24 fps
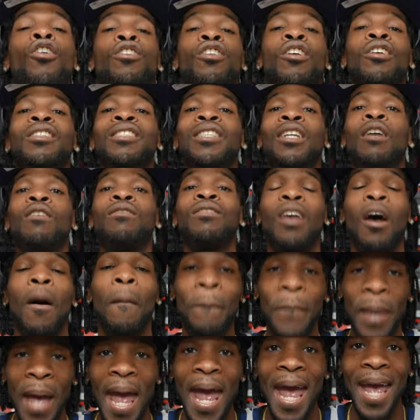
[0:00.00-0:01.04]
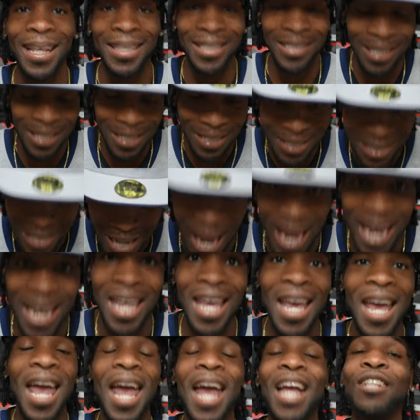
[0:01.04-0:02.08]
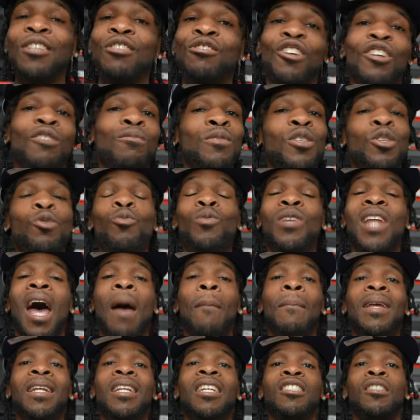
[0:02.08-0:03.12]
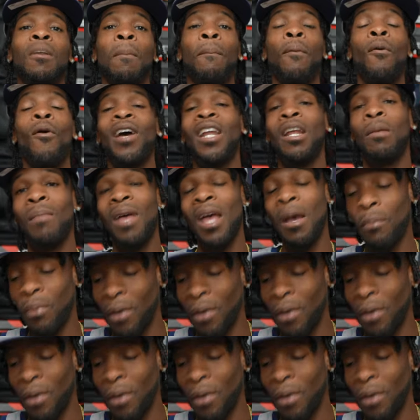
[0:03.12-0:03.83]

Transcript: yourselves a bag today, and trust me, you will not be disappointed, man.